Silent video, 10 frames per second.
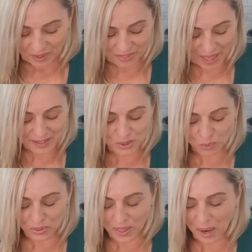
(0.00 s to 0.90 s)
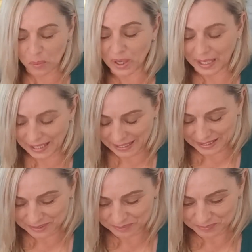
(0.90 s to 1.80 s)
That's what they were
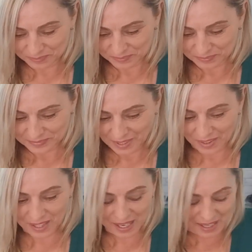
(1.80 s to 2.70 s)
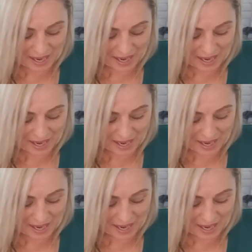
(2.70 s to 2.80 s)
in. They're